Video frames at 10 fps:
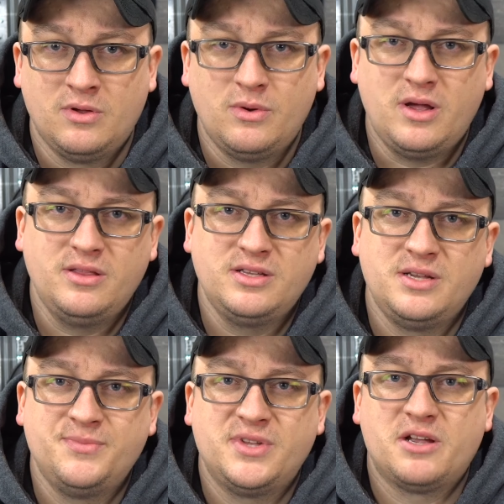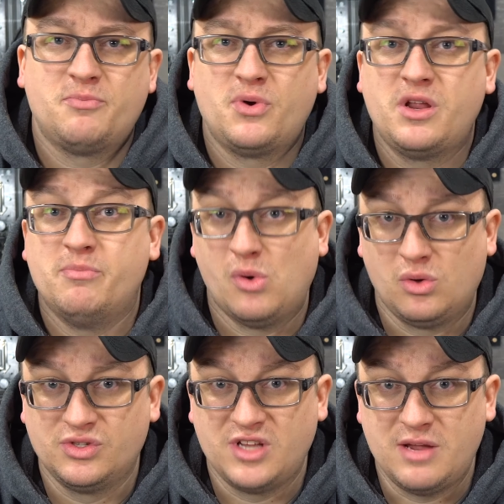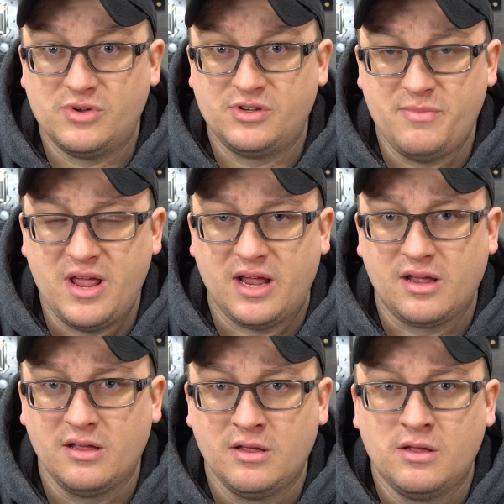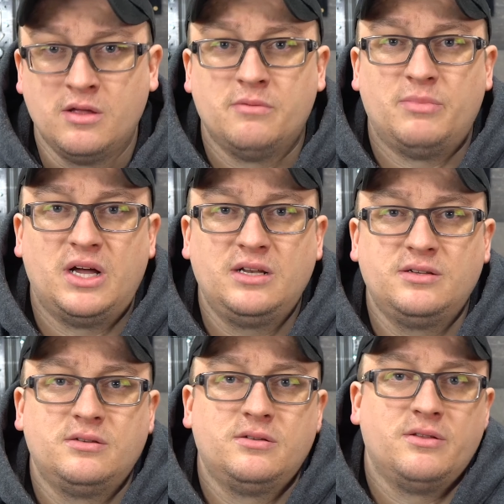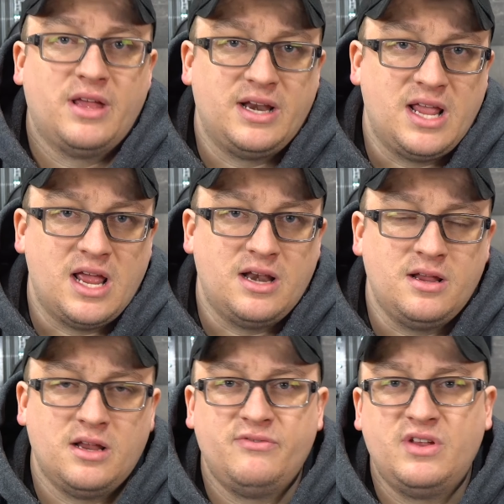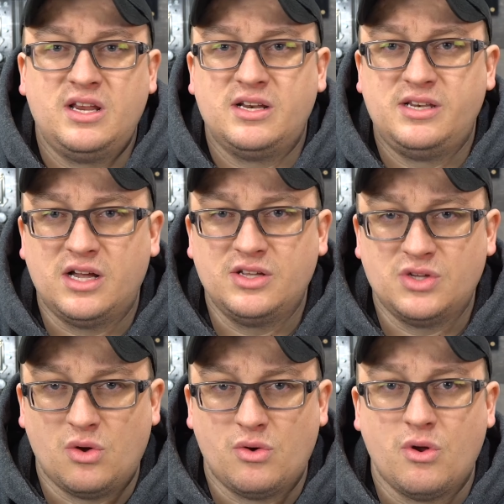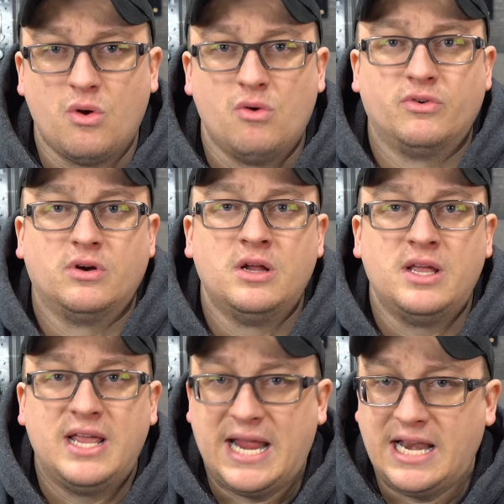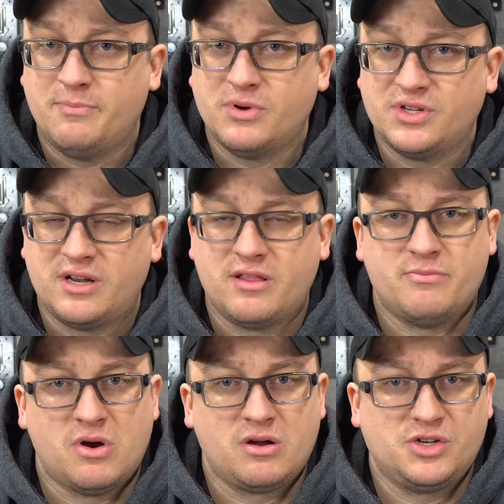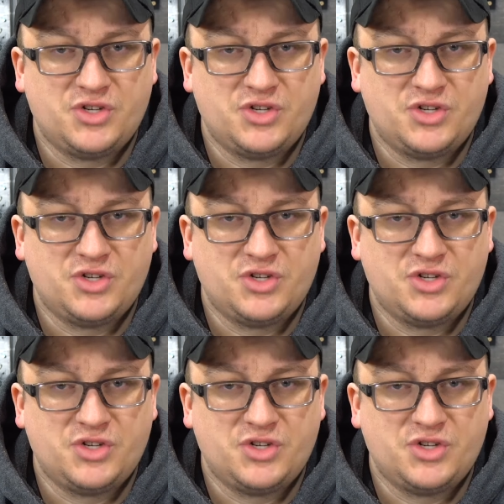Well, this seems like a pretty bold statement to make, but then again, Nvidia does own over 80% of the market